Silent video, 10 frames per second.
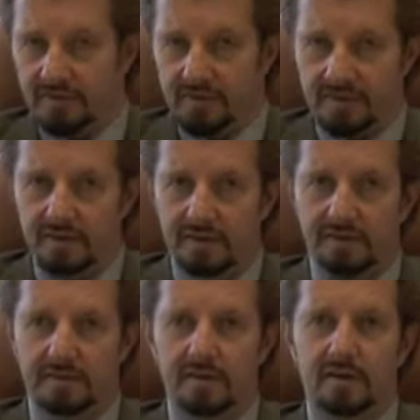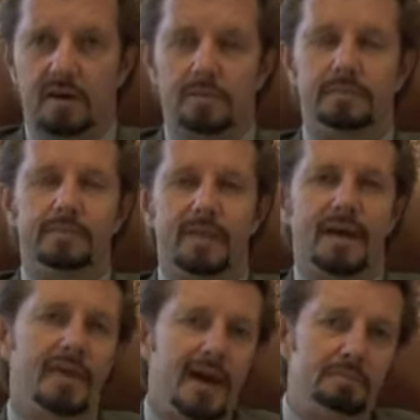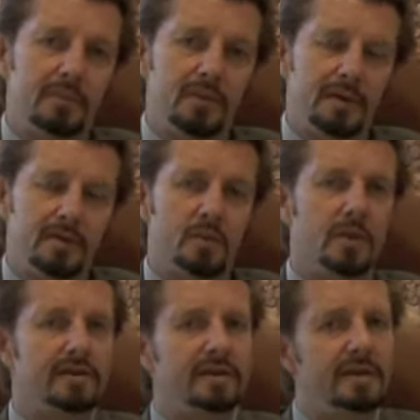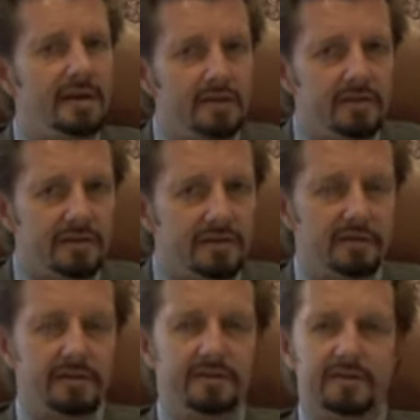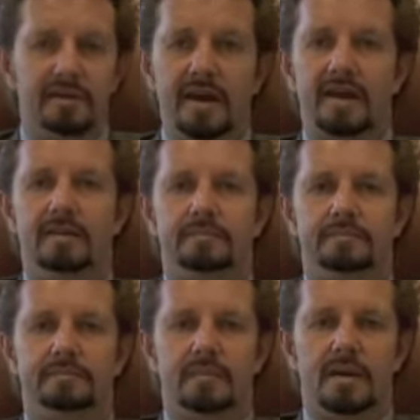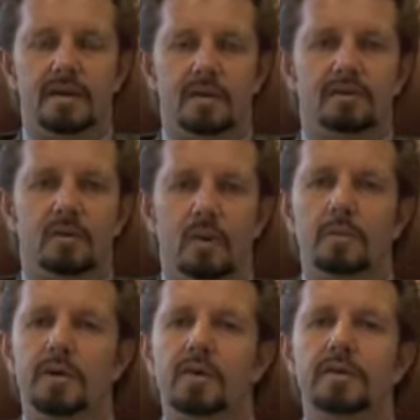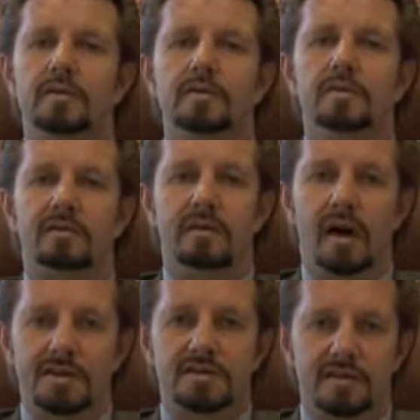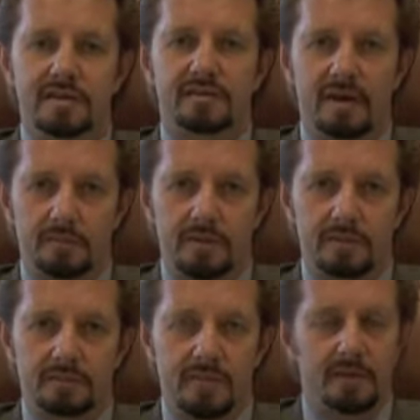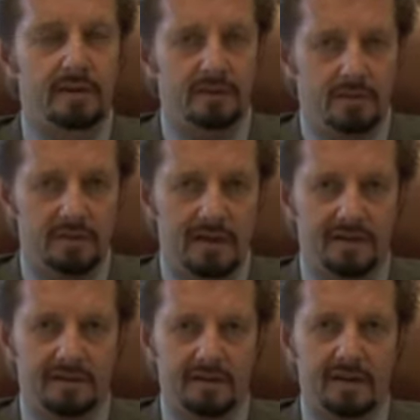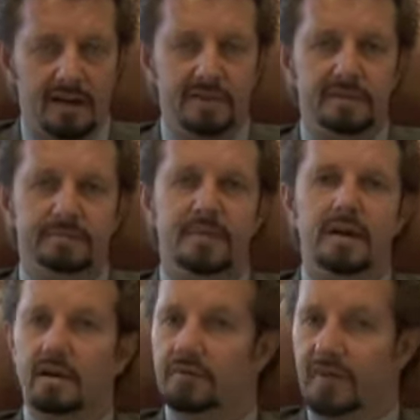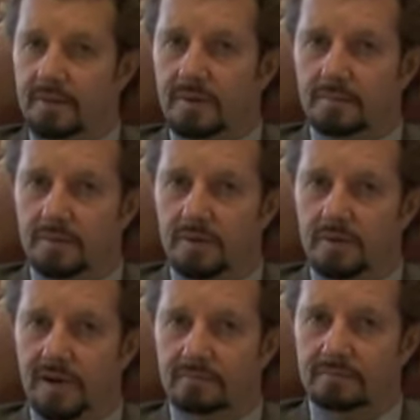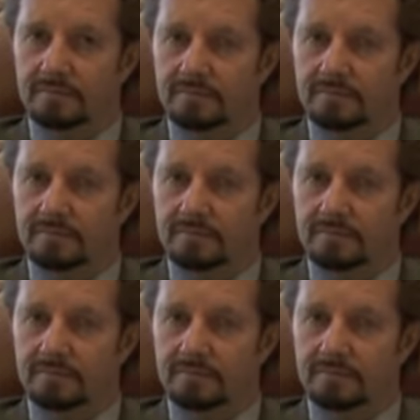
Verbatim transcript: 15 years ago. At that point, there wasn't the interest there is today. So, what we're going to do is launch this summer in 2011 a family program